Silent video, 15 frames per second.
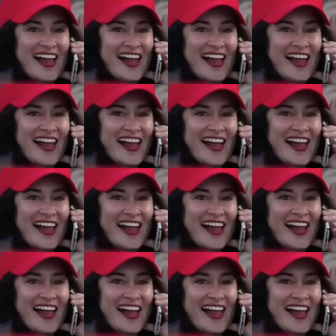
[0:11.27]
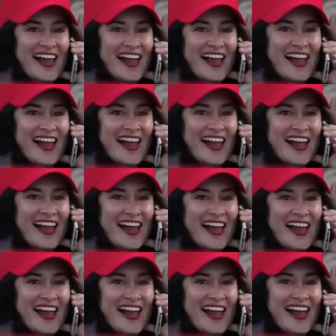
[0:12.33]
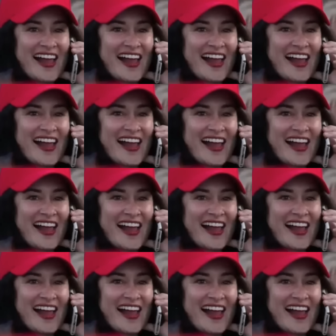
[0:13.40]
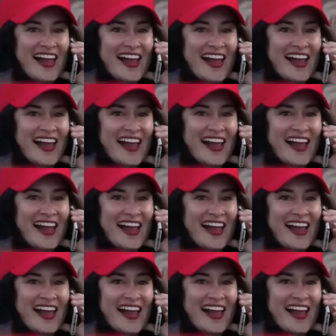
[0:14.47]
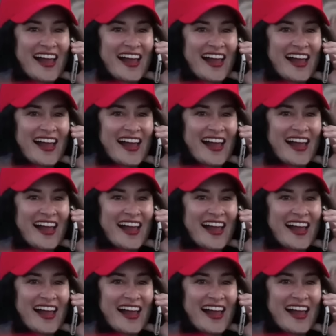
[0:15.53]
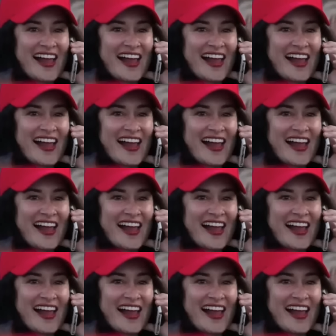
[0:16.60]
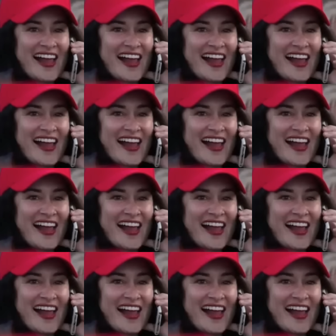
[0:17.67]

(not speaking)